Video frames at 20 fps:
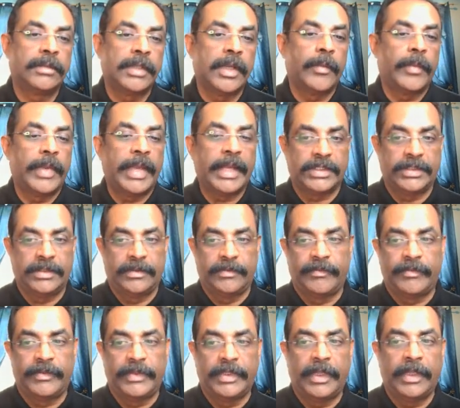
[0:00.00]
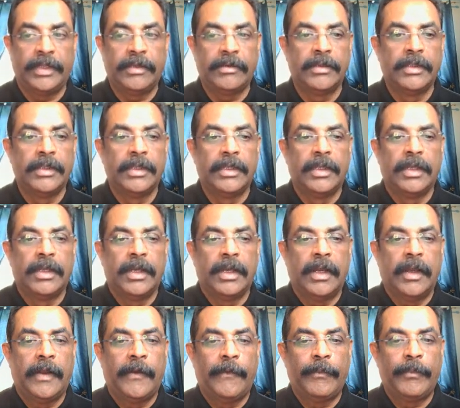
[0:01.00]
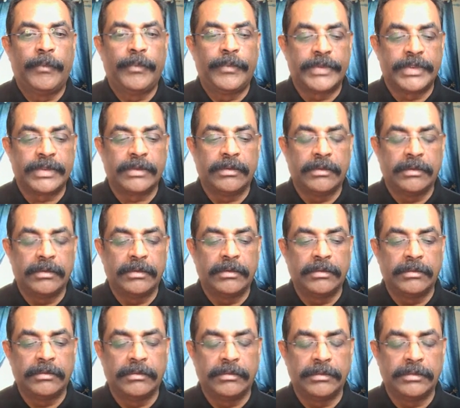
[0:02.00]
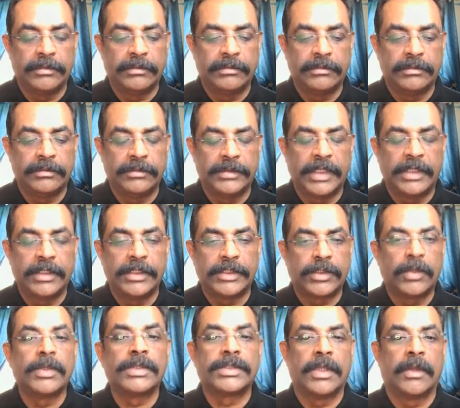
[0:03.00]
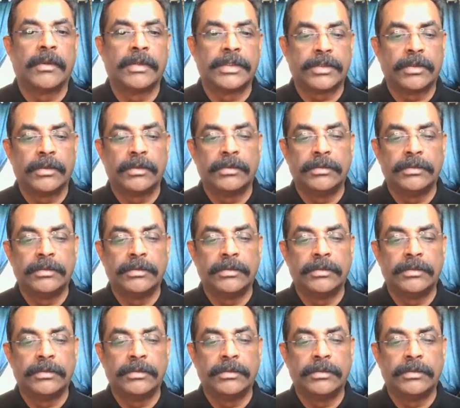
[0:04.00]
compaction, right? So then it slows down. So